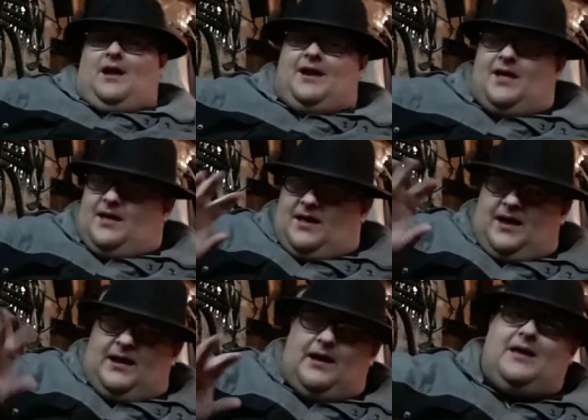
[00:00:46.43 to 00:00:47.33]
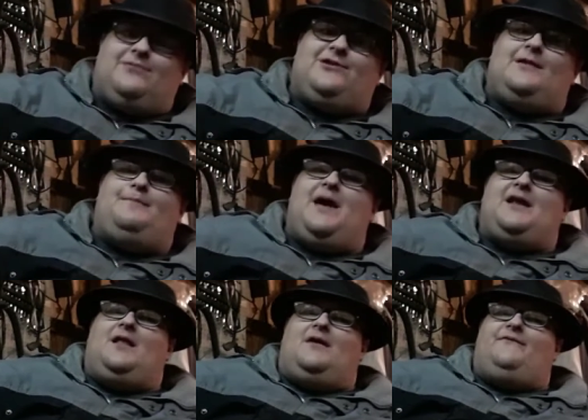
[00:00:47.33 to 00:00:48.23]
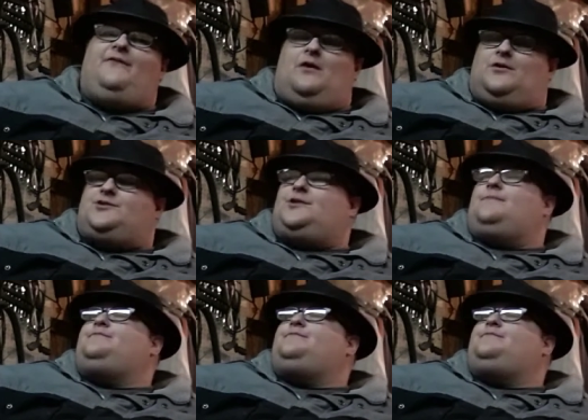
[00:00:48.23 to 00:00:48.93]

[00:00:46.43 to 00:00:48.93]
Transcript: And I and I'll get to the bad luck first.